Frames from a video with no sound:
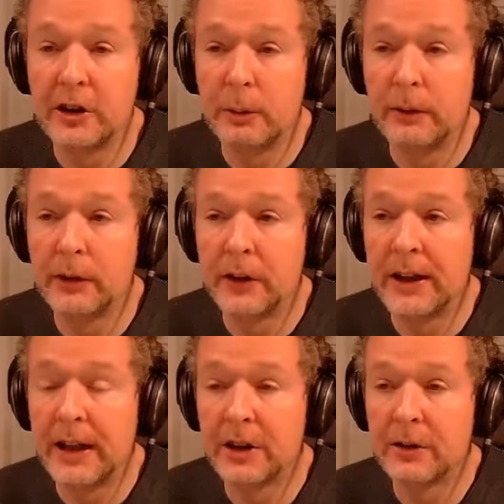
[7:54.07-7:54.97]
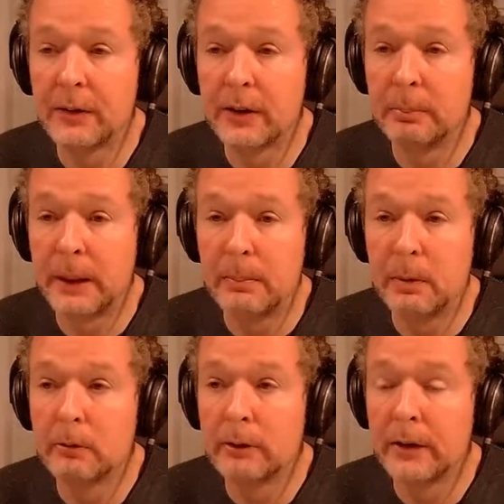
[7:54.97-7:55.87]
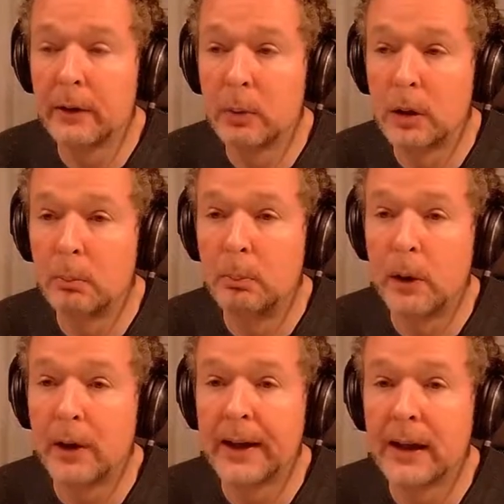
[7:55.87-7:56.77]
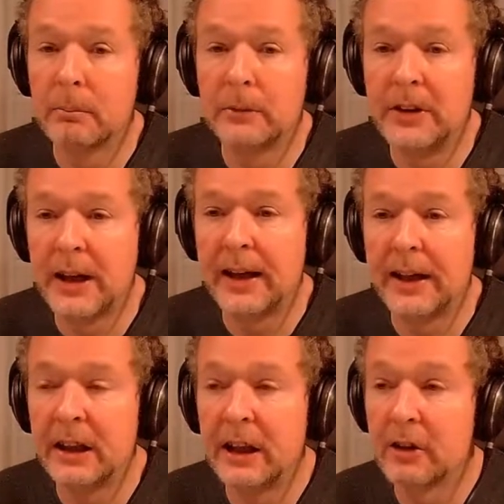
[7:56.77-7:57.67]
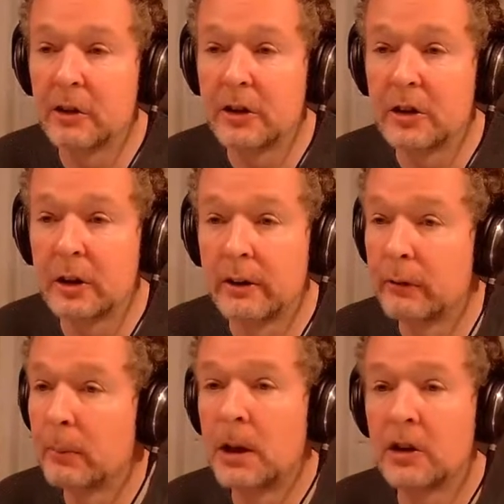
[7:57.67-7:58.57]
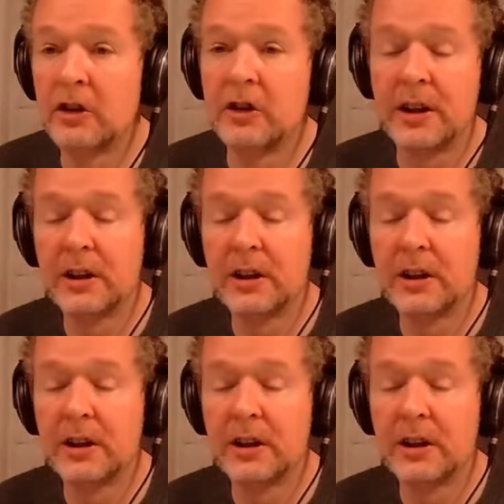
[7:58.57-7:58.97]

We've seen hedge fund people around the world buying up debt in countries like from Argentina